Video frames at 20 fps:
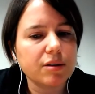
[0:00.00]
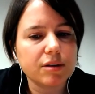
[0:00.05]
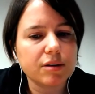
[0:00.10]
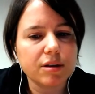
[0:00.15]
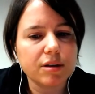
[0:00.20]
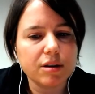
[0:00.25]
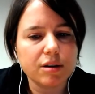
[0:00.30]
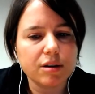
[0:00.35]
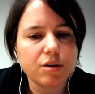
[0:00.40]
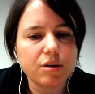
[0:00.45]

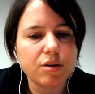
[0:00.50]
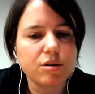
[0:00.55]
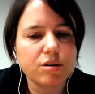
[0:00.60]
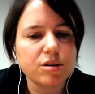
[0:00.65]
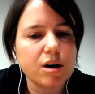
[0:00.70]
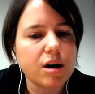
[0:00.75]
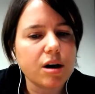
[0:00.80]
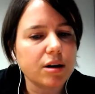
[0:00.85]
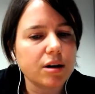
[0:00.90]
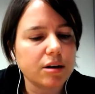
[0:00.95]
in her
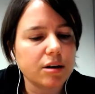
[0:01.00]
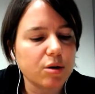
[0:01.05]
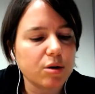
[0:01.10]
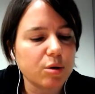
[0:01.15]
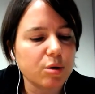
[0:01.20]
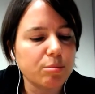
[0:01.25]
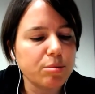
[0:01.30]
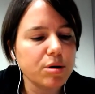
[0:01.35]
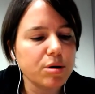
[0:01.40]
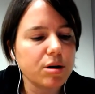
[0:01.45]
talk and in her
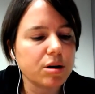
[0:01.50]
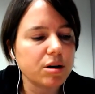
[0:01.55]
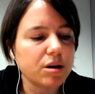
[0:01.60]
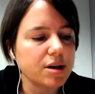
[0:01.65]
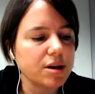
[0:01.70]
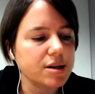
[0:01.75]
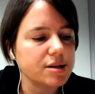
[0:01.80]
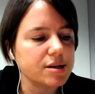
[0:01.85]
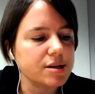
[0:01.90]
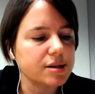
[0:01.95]
book
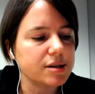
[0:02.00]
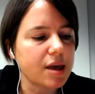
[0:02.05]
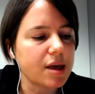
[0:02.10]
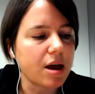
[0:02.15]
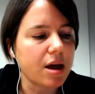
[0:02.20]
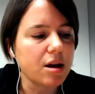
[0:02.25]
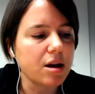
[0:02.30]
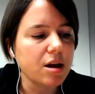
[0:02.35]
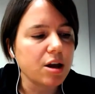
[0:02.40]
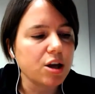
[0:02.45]
is
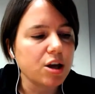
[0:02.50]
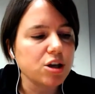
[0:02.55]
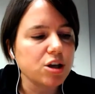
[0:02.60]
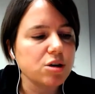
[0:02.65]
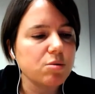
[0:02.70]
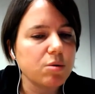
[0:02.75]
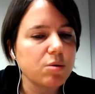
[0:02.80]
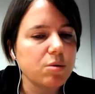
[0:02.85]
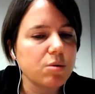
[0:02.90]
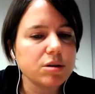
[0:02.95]
that you
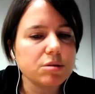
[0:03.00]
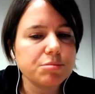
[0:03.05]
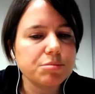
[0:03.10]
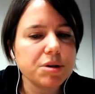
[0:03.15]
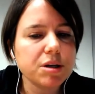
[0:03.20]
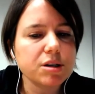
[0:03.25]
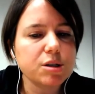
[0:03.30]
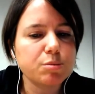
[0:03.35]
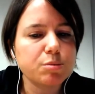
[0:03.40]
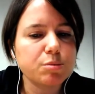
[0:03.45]
want to be
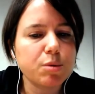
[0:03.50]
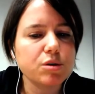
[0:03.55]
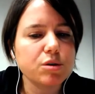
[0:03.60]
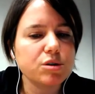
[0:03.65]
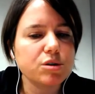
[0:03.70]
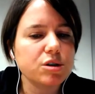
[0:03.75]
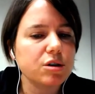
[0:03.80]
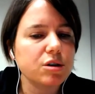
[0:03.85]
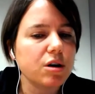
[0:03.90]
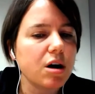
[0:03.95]
exposed
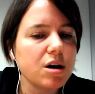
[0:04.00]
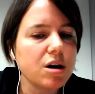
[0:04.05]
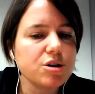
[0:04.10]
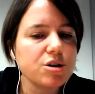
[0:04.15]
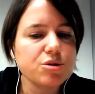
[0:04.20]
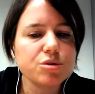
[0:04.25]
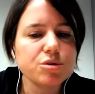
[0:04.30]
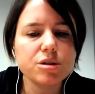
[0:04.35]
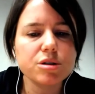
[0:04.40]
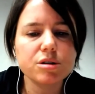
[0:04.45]
to
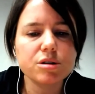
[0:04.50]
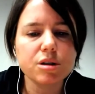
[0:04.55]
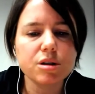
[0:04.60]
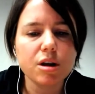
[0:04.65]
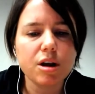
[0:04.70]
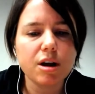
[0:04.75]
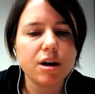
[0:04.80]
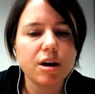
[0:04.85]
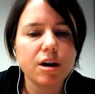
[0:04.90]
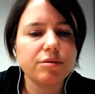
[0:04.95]
hundreds
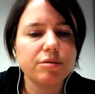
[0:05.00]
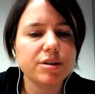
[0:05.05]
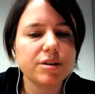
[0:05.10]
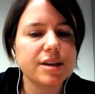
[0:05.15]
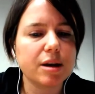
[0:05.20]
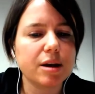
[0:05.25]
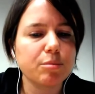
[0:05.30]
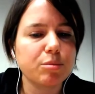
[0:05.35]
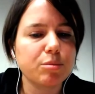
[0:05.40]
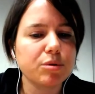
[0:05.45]
of
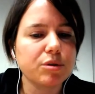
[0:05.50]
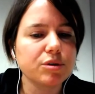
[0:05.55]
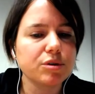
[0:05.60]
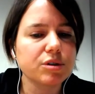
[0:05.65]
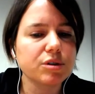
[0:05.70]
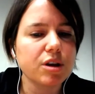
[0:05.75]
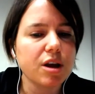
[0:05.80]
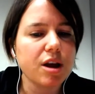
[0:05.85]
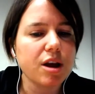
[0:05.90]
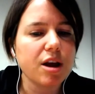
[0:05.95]
examples
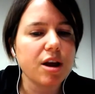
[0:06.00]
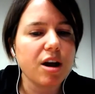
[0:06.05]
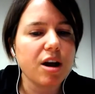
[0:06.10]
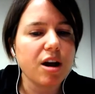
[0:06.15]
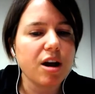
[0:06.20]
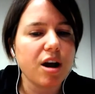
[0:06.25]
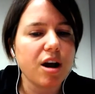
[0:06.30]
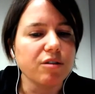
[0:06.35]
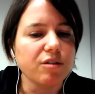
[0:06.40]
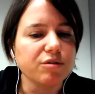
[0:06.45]

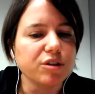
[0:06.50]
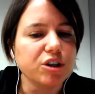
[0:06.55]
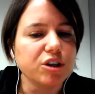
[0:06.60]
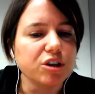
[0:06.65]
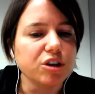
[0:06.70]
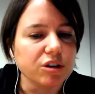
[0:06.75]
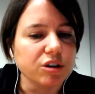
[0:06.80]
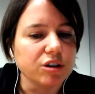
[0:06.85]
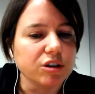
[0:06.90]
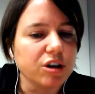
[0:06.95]
of
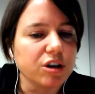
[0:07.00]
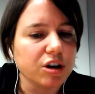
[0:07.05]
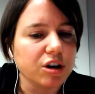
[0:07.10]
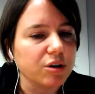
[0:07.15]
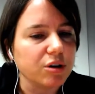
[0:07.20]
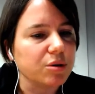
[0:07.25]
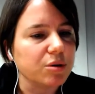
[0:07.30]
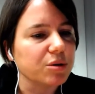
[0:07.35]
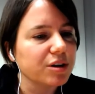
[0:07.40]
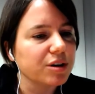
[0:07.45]
good
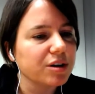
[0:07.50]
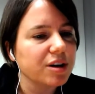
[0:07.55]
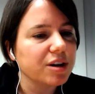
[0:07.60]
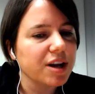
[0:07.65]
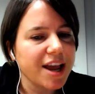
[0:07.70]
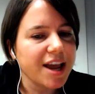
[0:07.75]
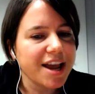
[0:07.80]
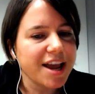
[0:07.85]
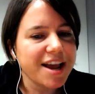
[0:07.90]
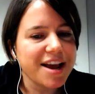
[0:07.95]
code.
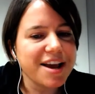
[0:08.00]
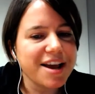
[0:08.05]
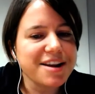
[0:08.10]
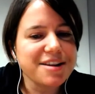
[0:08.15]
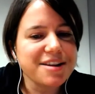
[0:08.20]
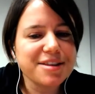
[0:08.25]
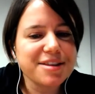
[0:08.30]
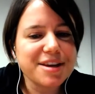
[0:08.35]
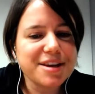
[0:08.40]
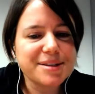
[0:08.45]
And in
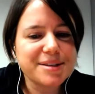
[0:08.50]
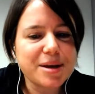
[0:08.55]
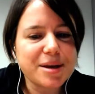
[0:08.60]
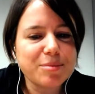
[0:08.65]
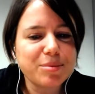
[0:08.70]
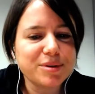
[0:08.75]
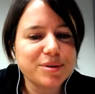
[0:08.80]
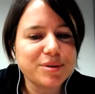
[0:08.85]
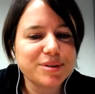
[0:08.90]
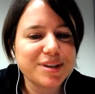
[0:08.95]
the
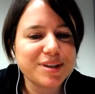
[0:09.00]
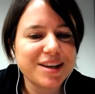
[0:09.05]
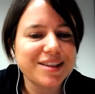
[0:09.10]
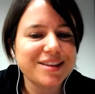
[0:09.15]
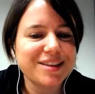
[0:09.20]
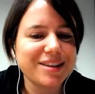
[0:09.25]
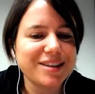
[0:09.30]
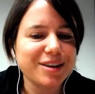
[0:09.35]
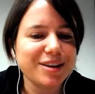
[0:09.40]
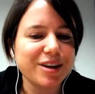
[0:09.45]
examples, in
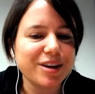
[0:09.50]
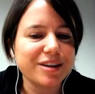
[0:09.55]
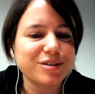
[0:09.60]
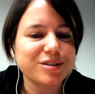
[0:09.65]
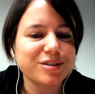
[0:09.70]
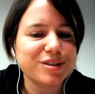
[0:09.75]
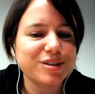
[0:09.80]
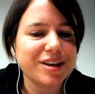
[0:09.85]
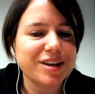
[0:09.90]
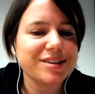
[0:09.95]
the little
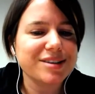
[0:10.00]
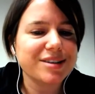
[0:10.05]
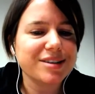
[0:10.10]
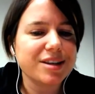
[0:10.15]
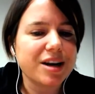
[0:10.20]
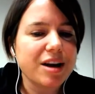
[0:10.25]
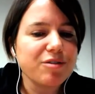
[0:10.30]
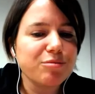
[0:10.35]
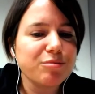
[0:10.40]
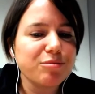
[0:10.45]
exercises that
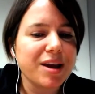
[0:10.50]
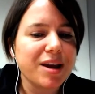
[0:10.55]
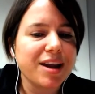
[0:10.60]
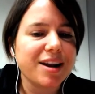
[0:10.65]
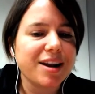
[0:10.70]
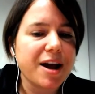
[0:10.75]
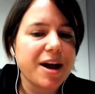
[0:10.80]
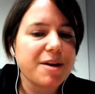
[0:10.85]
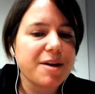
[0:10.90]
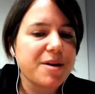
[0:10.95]
I've made,
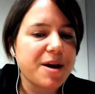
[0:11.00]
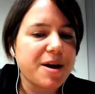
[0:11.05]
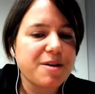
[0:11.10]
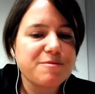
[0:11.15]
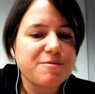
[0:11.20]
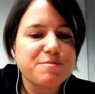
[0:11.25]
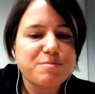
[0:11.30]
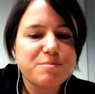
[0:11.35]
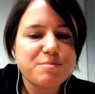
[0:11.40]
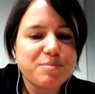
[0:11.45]
I
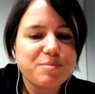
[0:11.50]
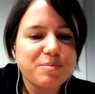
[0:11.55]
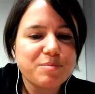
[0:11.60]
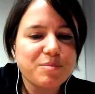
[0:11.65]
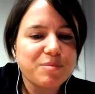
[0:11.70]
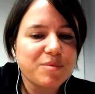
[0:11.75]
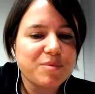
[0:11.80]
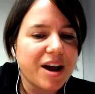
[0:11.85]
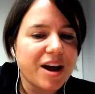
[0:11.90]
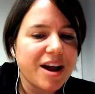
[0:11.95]

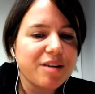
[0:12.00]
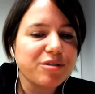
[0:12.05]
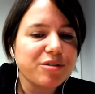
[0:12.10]
have I have